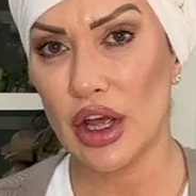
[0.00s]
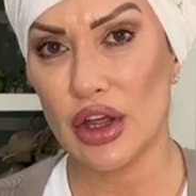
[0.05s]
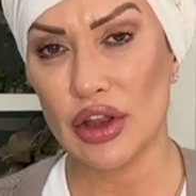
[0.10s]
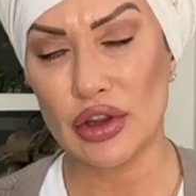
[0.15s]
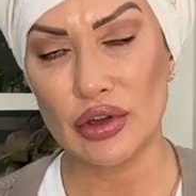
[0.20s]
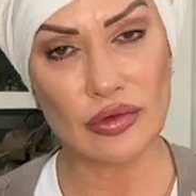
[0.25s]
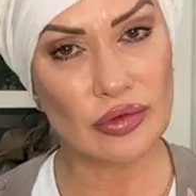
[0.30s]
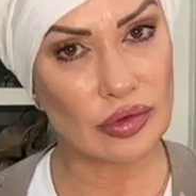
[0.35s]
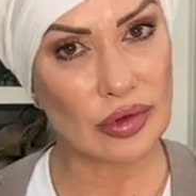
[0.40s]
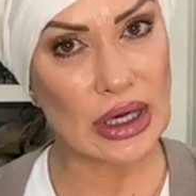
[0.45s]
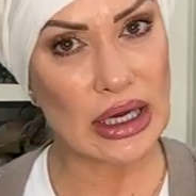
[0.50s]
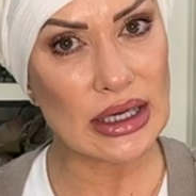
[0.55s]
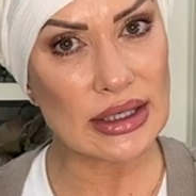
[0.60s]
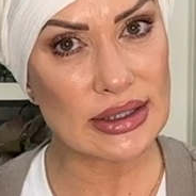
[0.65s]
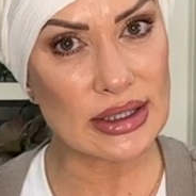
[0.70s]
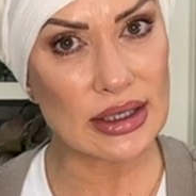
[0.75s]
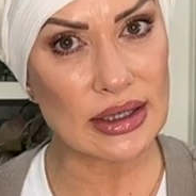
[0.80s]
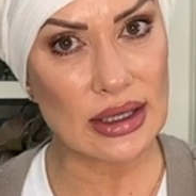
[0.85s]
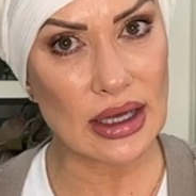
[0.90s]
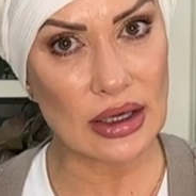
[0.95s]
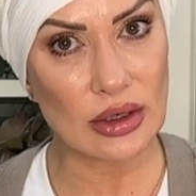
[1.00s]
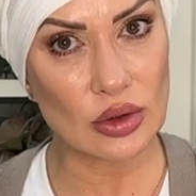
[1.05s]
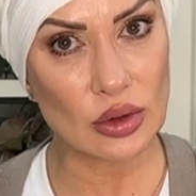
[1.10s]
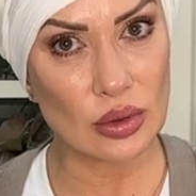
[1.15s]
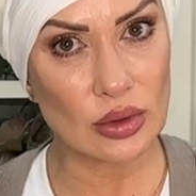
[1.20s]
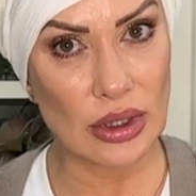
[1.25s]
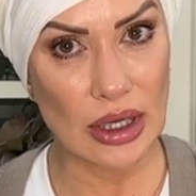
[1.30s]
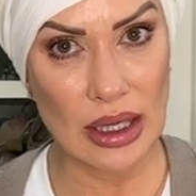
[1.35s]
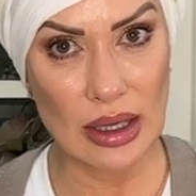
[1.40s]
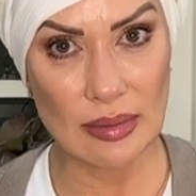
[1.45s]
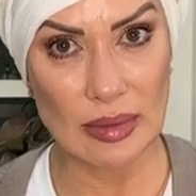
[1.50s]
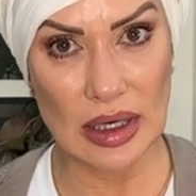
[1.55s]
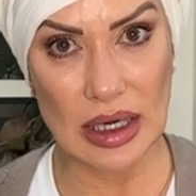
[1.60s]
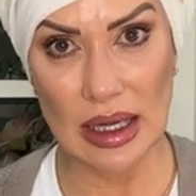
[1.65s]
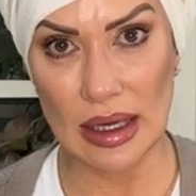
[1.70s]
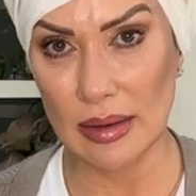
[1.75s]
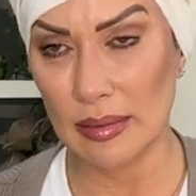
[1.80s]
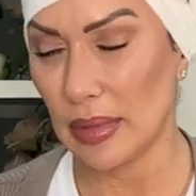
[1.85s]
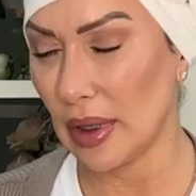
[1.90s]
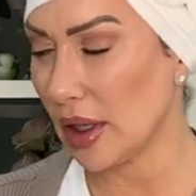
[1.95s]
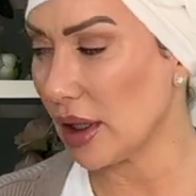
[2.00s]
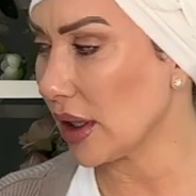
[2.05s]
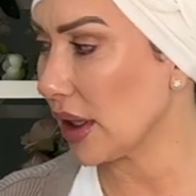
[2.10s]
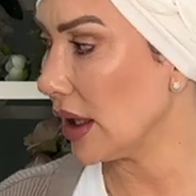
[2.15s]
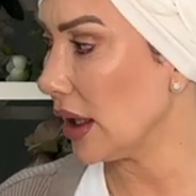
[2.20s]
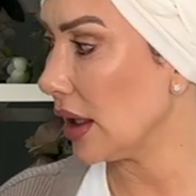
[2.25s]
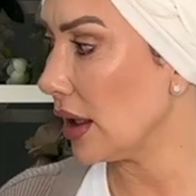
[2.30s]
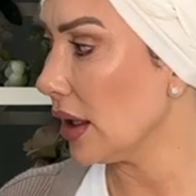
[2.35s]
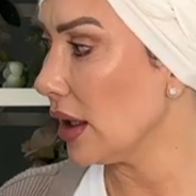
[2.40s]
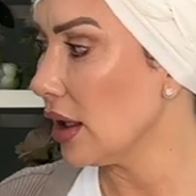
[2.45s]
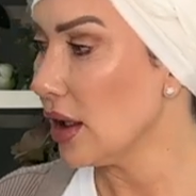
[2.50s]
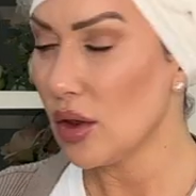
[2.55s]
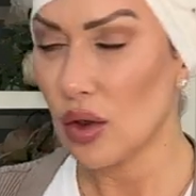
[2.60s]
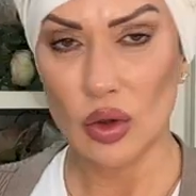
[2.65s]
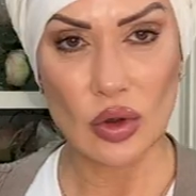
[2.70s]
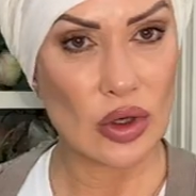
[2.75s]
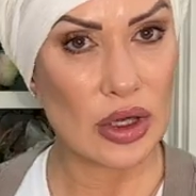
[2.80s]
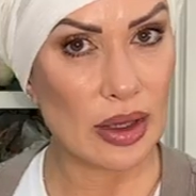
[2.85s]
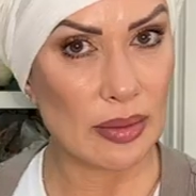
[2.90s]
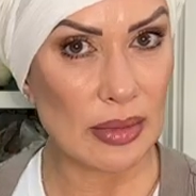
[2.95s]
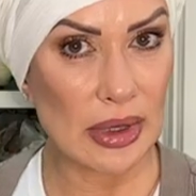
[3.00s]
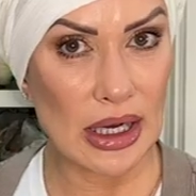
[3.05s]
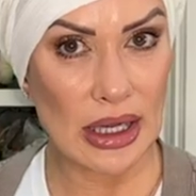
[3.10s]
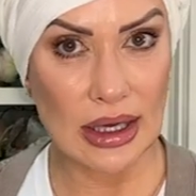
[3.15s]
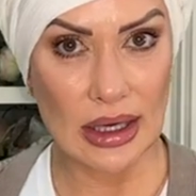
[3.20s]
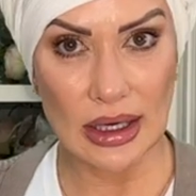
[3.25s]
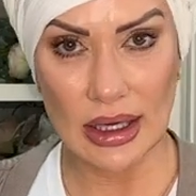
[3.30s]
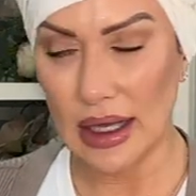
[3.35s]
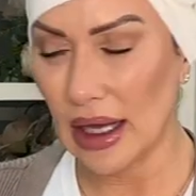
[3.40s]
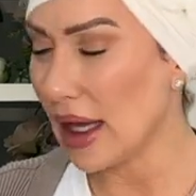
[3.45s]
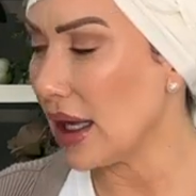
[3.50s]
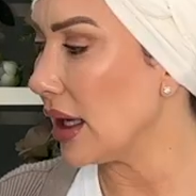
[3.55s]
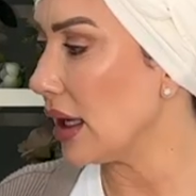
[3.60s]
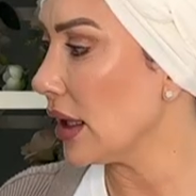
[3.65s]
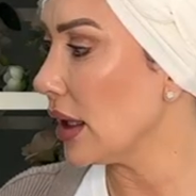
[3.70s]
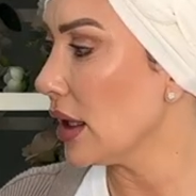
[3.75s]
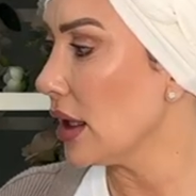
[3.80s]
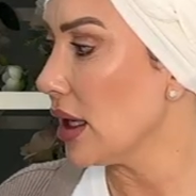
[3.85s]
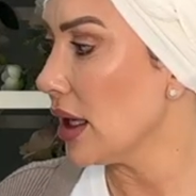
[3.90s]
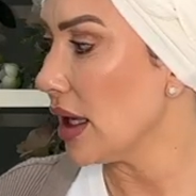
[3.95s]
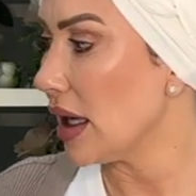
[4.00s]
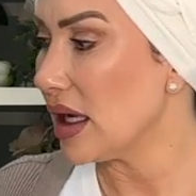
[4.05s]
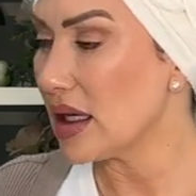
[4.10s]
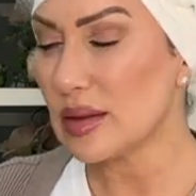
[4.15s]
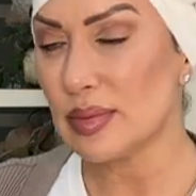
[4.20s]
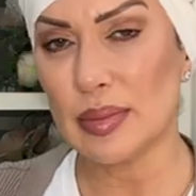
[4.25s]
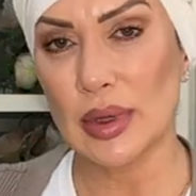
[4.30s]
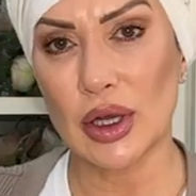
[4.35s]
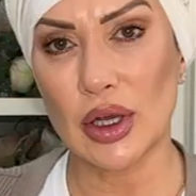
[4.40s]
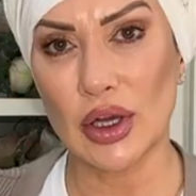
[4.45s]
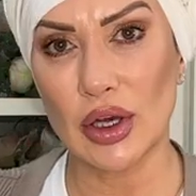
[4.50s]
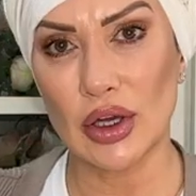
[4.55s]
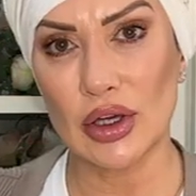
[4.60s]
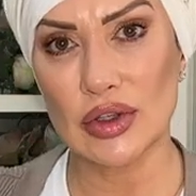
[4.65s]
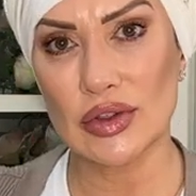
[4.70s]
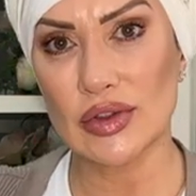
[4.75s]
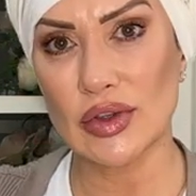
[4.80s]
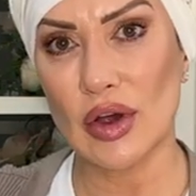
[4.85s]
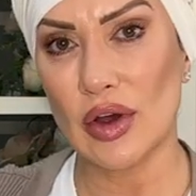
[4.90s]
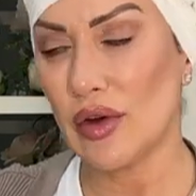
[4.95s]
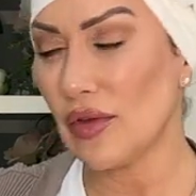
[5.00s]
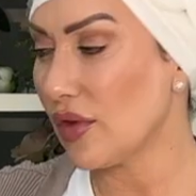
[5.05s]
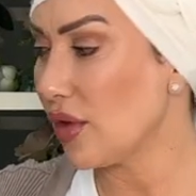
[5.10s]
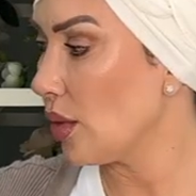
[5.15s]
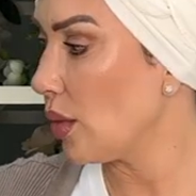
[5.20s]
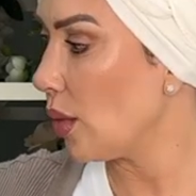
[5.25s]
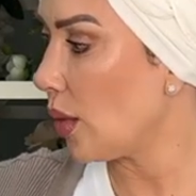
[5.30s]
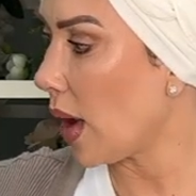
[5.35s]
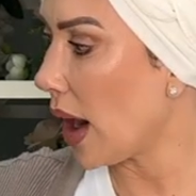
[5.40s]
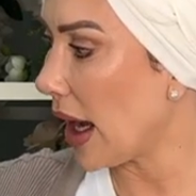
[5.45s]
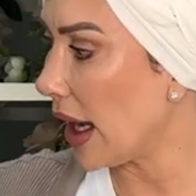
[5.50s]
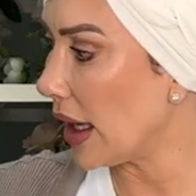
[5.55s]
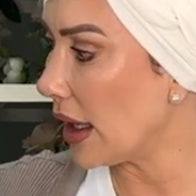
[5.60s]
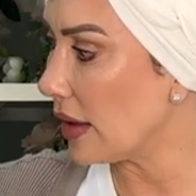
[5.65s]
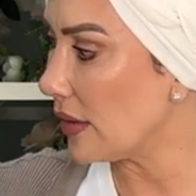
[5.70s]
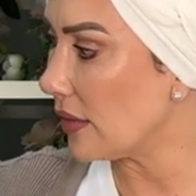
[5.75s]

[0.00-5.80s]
The reason they're called a Himalayan Birkin or Himalayan Kelly is because of the way